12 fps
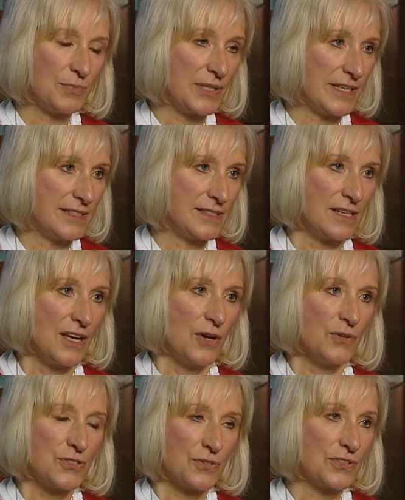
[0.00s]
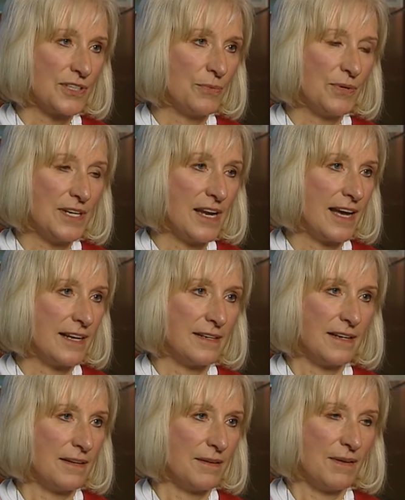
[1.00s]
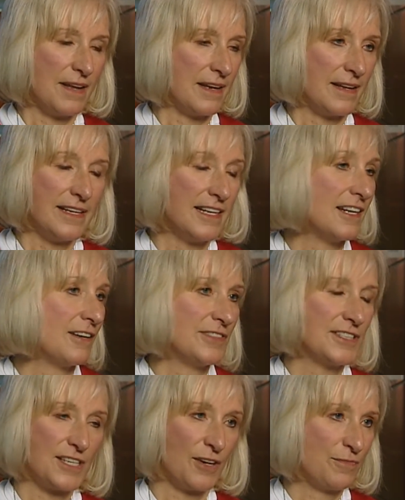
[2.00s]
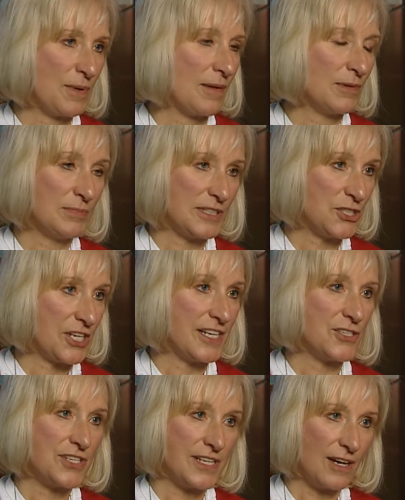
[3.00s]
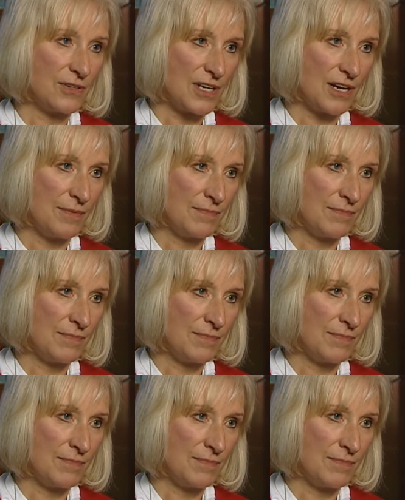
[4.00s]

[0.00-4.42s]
helped push for these new regulations, which she wishes had been in place the before outcome.